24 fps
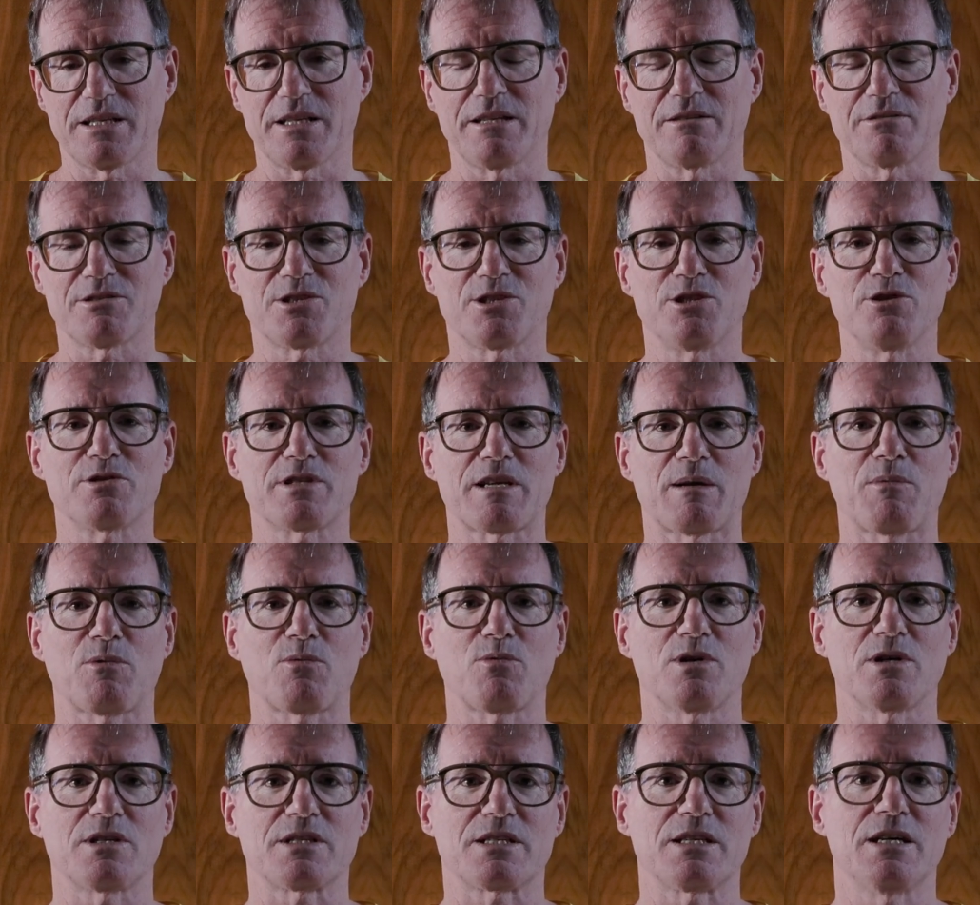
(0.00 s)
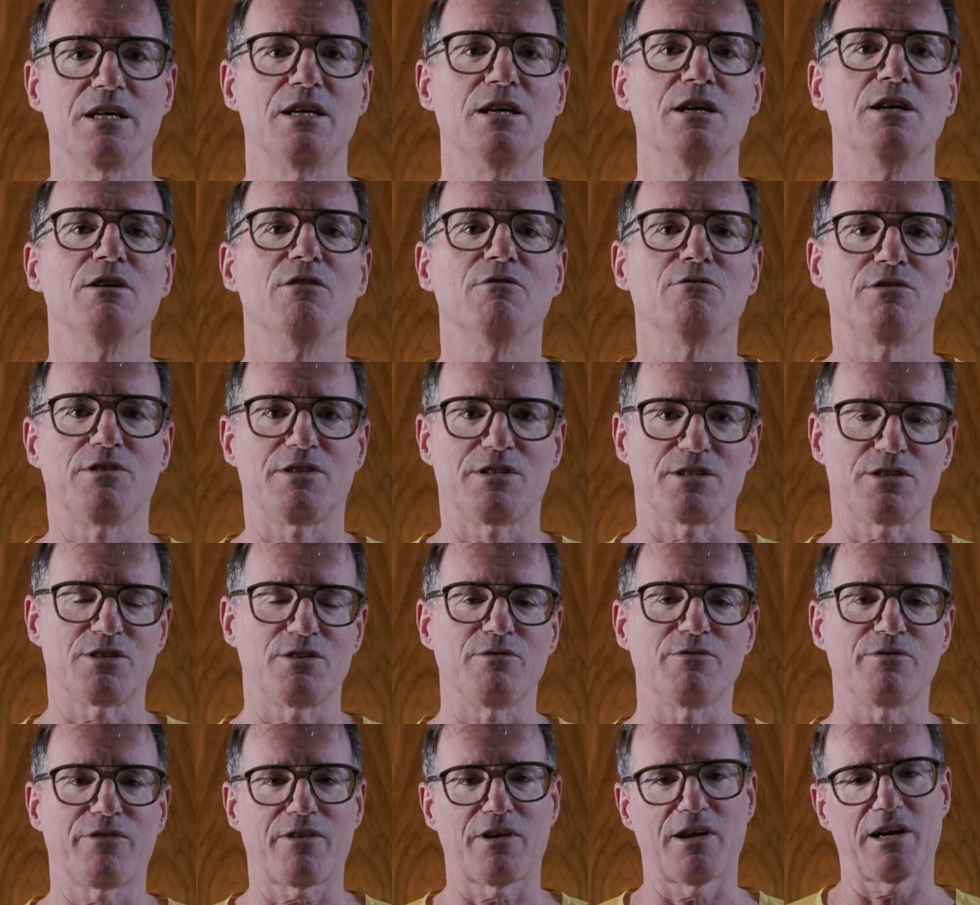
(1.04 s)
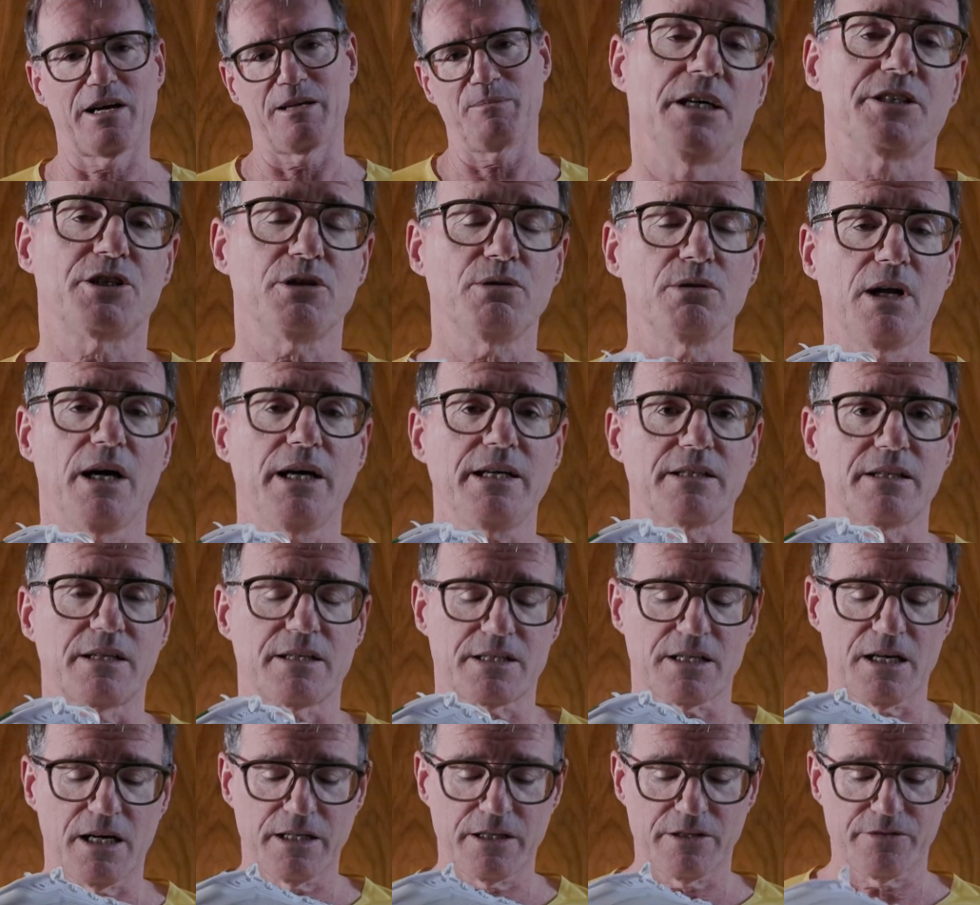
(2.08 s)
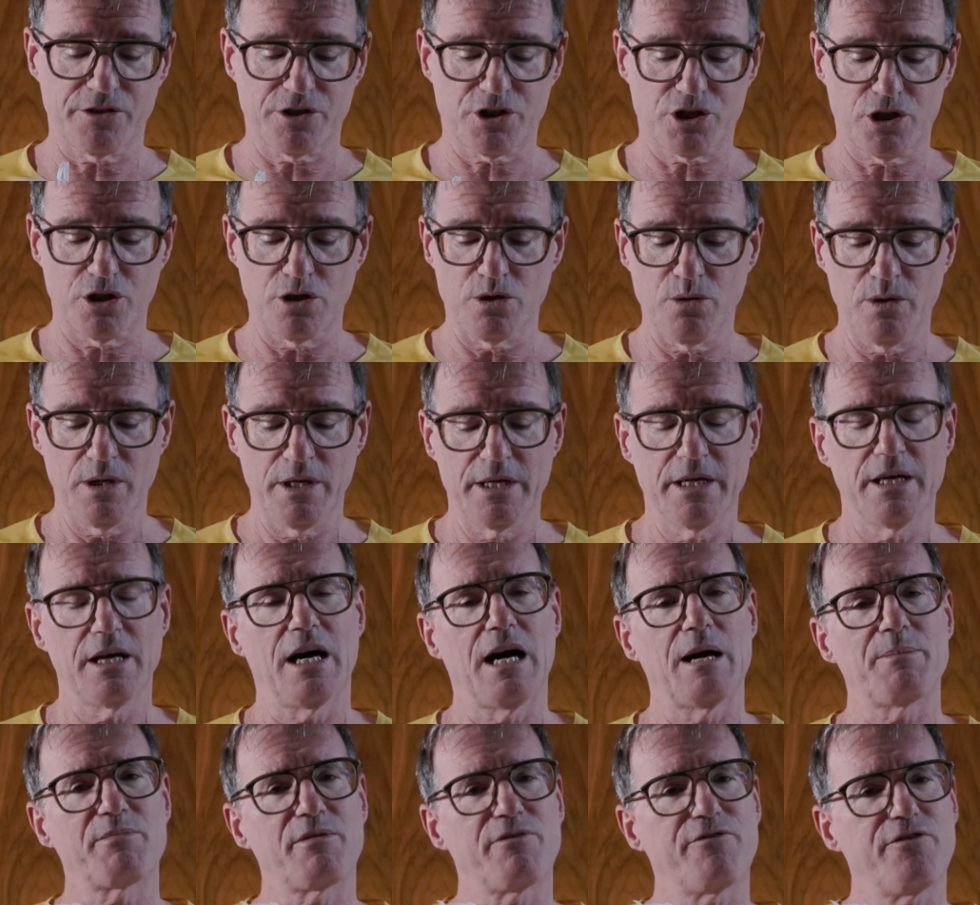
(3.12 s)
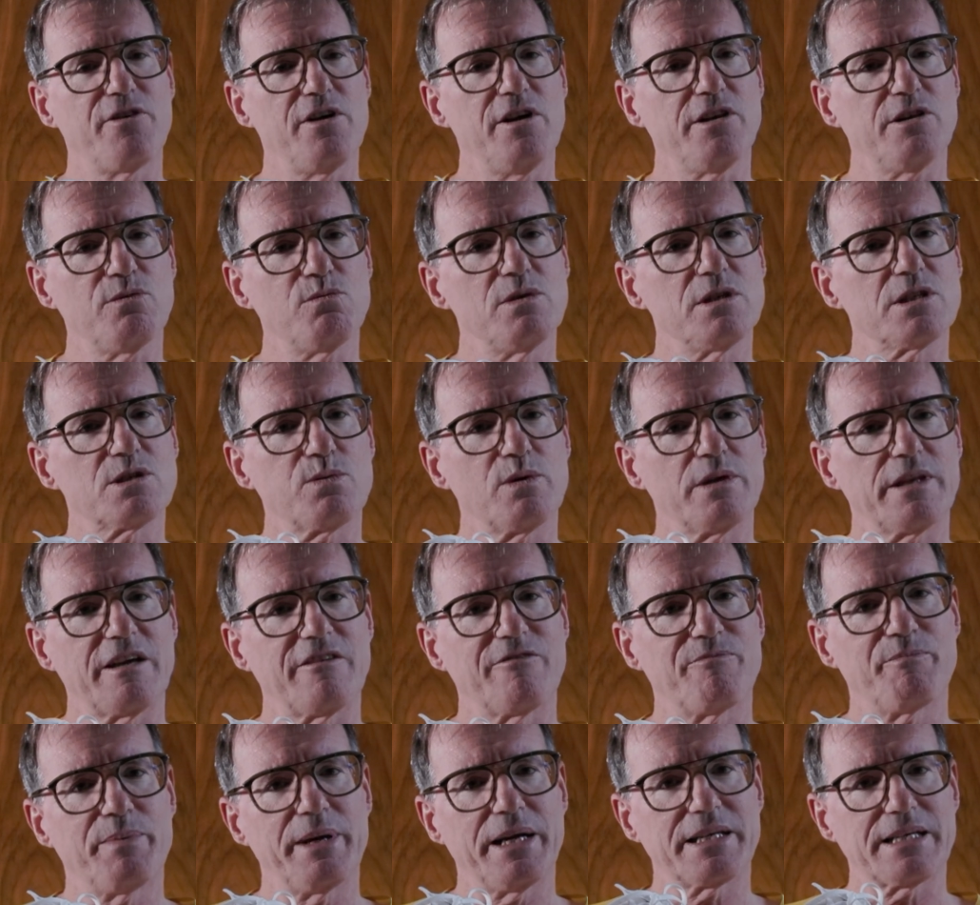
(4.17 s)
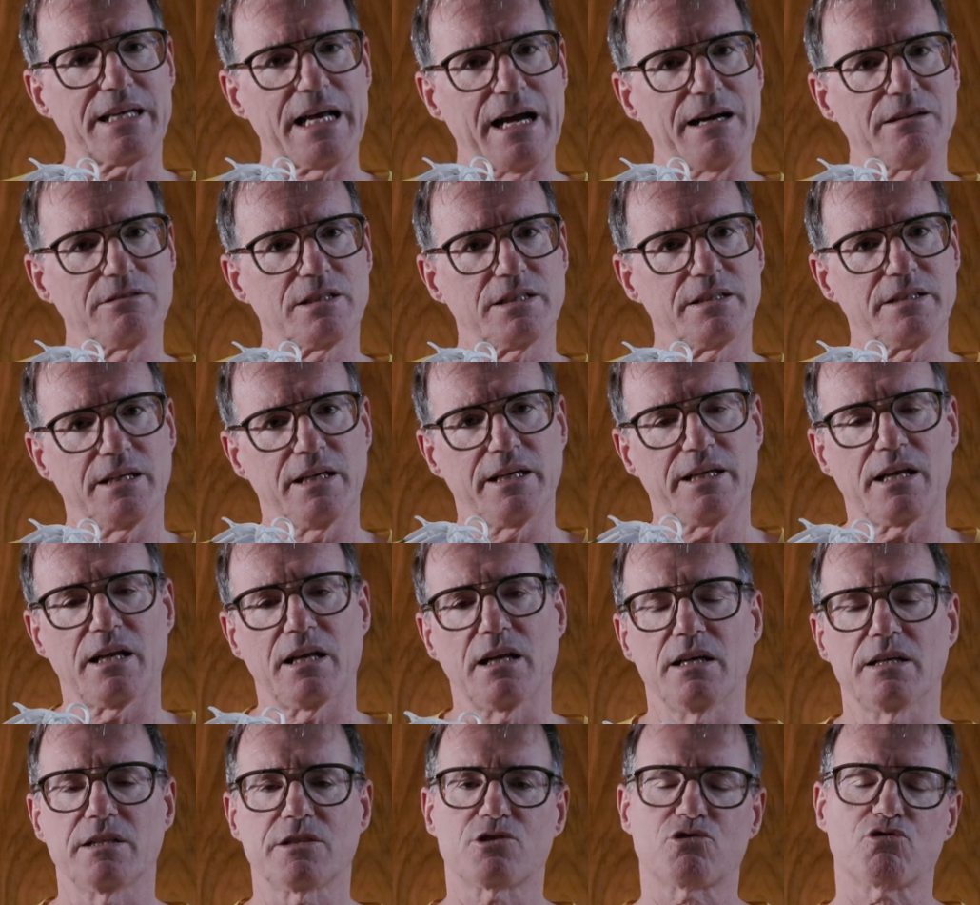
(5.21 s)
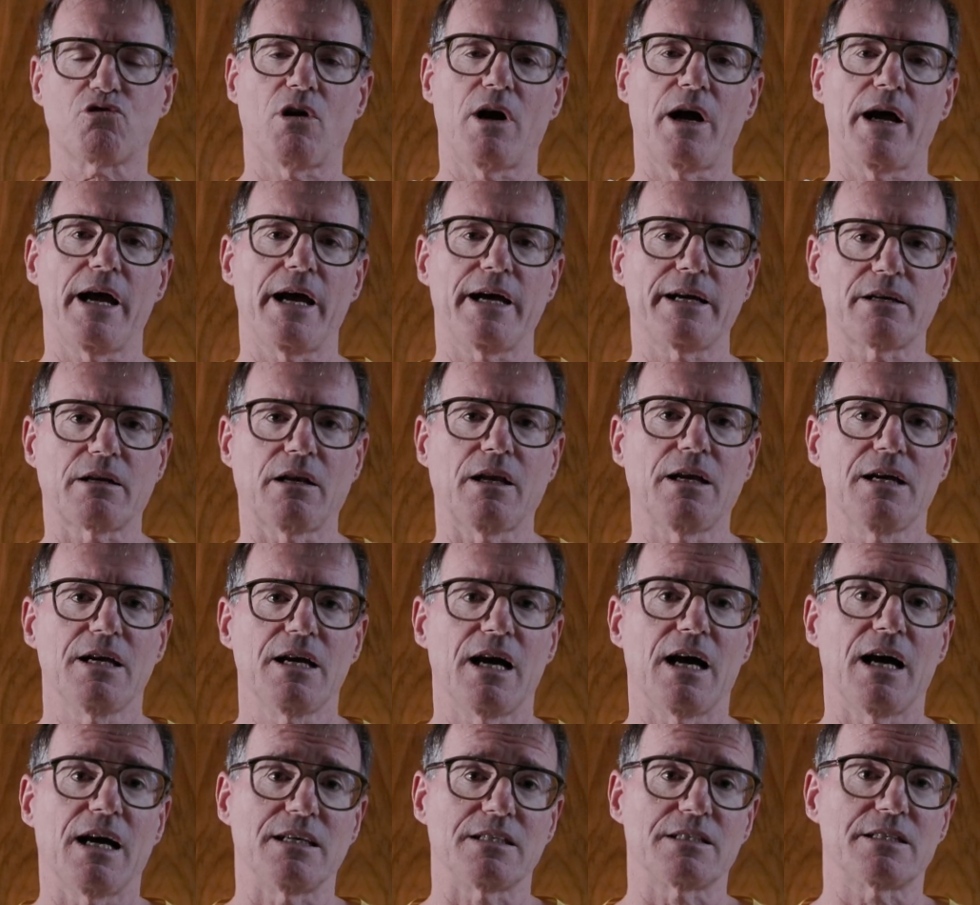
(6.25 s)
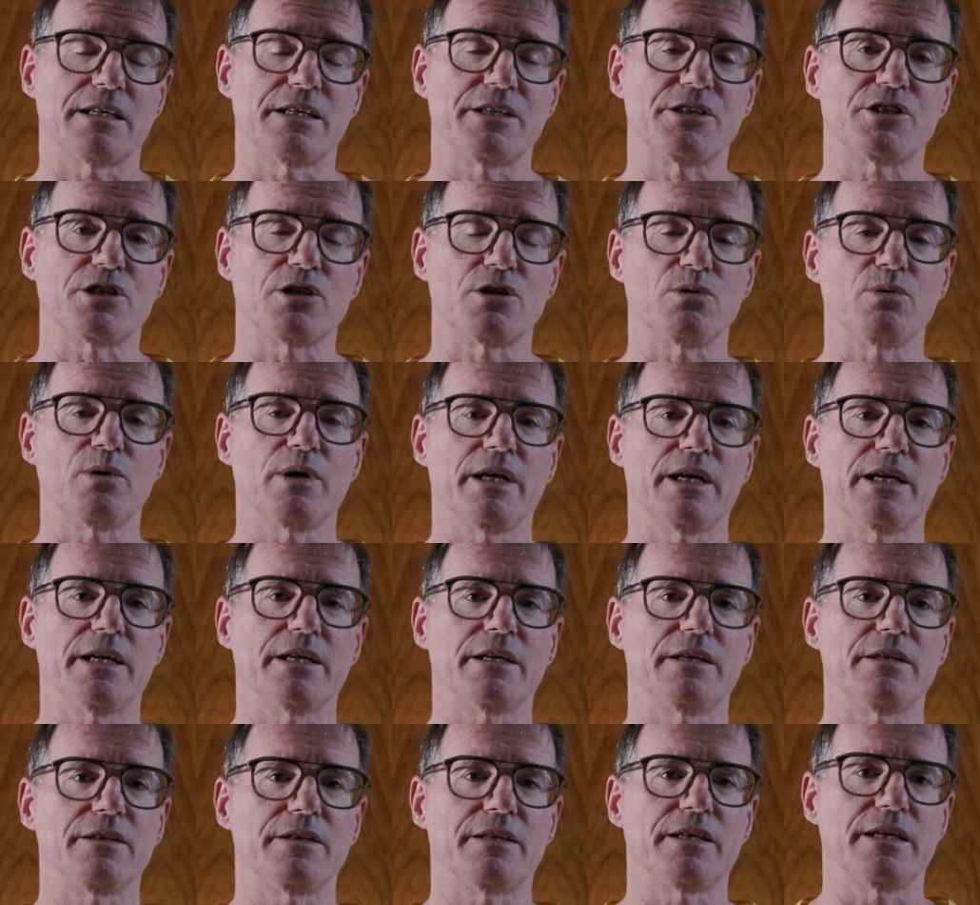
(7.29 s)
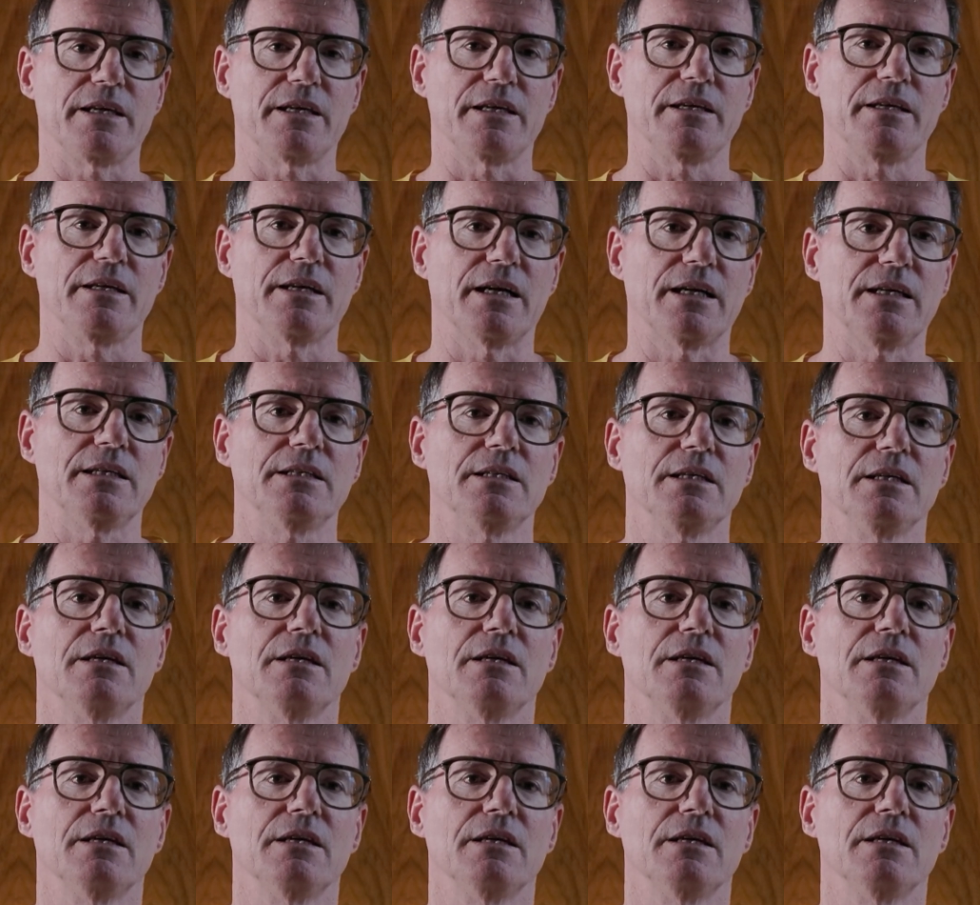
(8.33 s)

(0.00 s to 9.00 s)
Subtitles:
they use two separate words for the Zoom Fly. I do like the design of the shoe. I prefer the ones where they've picked out the little triangle as they do in the